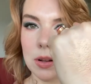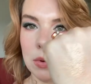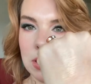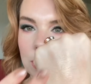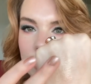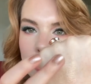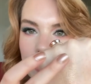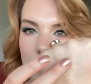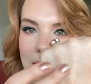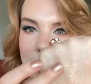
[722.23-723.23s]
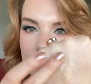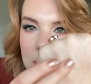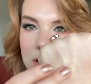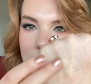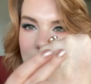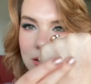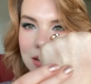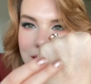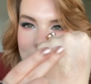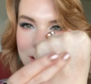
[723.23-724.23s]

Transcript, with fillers: with those two mats we just looked at